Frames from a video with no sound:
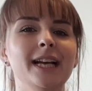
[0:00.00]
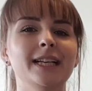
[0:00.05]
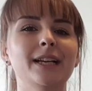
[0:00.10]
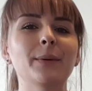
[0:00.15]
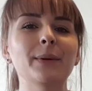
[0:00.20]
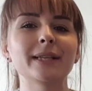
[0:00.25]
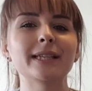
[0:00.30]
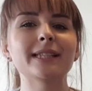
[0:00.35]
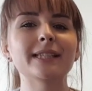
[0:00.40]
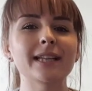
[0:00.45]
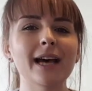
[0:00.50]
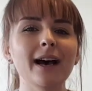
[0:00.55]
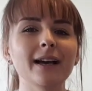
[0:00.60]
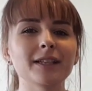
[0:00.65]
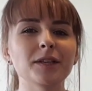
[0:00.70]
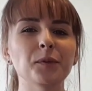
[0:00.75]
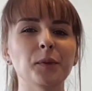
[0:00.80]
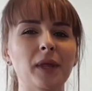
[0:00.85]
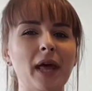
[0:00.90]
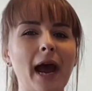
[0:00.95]
Now, it
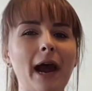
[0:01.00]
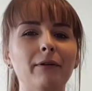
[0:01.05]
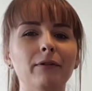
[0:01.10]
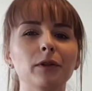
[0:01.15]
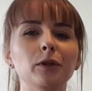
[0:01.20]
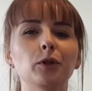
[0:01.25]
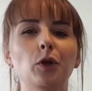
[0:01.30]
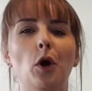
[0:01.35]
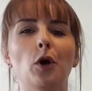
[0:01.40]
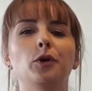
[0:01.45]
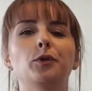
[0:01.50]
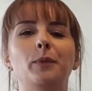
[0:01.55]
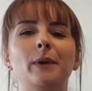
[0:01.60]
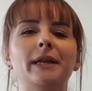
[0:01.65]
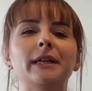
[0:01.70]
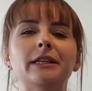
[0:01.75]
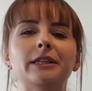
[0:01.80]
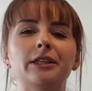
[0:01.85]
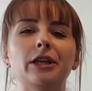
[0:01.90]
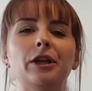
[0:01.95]
started with Harold
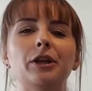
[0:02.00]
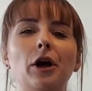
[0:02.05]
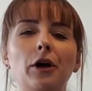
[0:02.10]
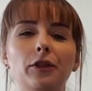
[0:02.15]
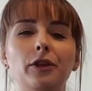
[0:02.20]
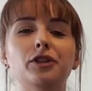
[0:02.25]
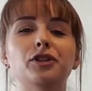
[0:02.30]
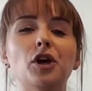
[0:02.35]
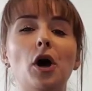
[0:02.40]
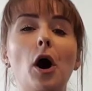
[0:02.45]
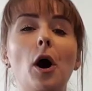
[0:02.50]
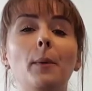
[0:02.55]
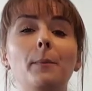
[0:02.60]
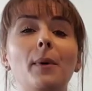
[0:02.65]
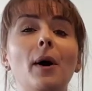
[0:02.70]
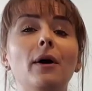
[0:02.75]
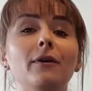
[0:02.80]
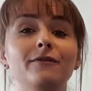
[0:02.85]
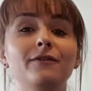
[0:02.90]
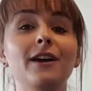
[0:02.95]
Godwinson on the
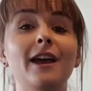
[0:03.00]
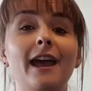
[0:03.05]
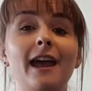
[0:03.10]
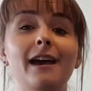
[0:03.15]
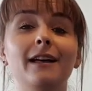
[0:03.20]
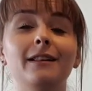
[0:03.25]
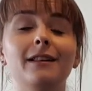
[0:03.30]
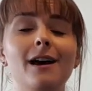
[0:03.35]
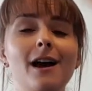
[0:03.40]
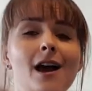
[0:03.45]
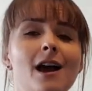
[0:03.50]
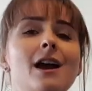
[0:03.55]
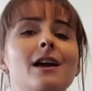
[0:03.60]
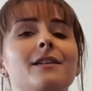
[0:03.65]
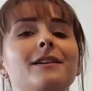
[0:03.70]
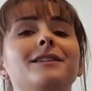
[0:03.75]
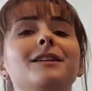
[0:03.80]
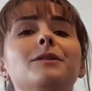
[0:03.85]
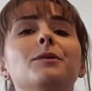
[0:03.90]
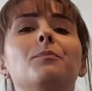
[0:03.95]
top of the hill.
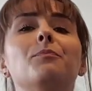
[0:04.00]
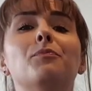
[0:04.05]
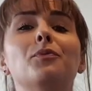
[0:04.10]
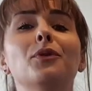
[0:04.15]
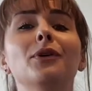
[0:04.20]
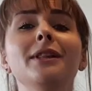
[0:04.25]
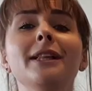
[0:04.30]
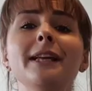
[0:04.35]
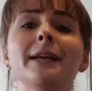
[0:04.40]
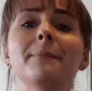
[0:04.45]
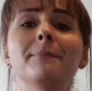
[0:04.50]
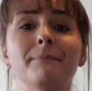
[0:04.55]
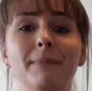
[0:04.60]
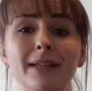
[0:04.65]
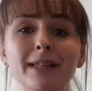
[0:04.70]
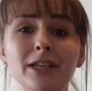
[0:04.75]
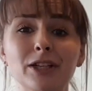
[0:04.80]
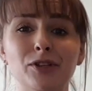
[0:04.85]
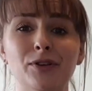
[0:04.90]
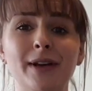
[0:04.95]
This is a brilliant
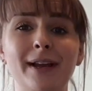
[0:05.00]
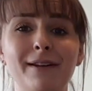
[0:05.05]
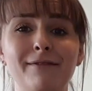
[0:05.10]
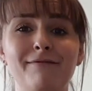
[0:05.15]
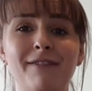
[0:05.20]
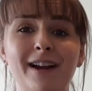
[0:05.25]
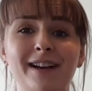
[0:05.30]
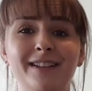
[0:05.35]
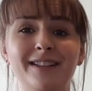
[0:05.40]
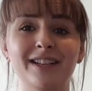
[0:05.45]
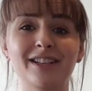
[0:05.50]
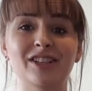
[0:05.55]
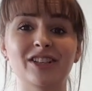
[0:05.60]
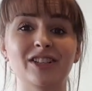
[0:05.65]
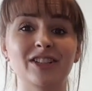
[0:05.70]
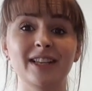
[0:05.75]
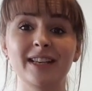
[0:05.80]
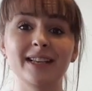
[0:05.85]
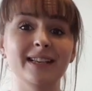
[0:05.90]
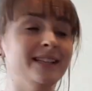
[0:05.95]
military advantage
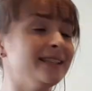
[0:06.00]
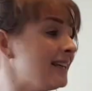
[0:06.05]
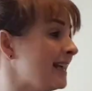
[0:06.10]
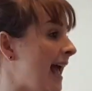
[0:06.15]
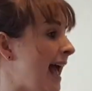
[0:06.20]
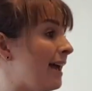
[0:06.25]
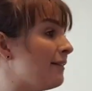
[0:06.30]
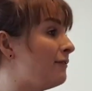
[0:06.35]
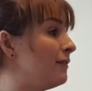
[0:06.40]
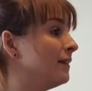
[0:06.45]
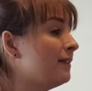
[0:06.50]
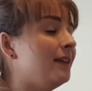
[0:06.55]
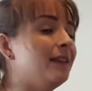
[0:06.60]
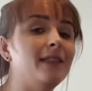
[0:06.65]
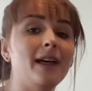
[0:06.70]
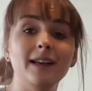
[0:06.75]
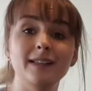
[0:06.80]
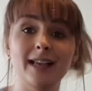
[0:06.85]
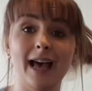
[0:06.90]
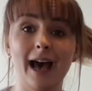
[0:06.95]
because he can see
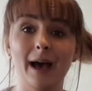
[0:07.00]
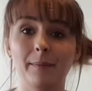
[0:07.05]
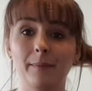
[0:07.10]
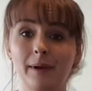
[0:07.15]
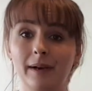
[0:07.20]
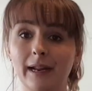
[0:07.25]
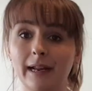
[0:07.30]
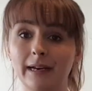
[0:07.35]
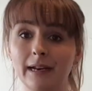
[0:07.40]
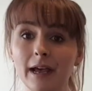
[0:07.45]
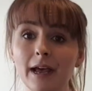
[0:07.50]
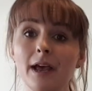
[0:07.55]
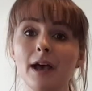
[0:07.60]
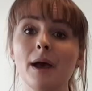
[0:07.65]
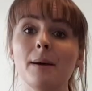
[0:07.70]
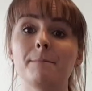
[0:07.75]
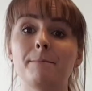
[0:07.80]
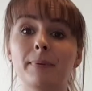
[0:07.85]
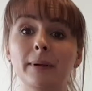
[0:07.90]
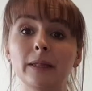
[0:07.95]
everything that is happening
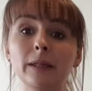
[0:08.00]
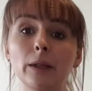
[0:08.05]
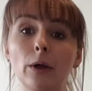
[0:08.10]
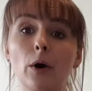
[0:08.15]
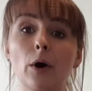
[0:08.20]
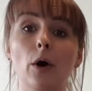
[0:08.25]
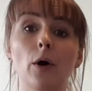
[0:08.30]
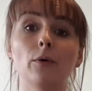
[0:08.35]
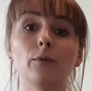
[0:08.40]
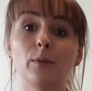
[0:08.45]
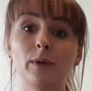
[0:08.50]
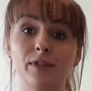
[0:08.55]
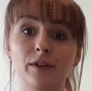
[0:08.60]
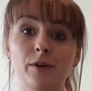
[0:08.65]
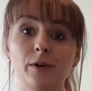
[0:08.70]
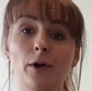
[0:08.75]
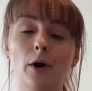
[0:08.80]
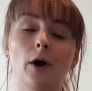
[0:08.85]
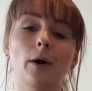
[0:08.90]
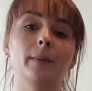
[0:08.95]
below with
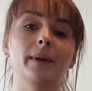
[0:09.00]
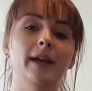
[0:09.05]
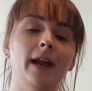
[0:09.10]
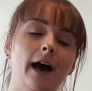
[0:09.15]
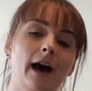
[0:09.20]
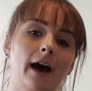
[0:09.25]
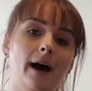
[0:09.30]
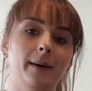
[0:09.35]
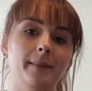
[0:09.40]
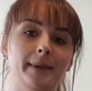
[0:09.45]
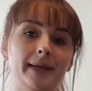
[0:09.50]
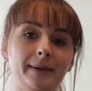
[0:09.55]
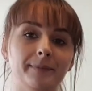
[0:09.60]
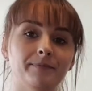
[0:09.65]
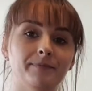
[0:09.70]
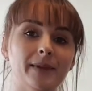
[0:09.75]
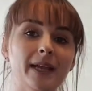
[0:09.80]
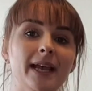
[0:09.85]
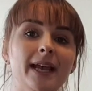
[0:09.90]
the Norman army.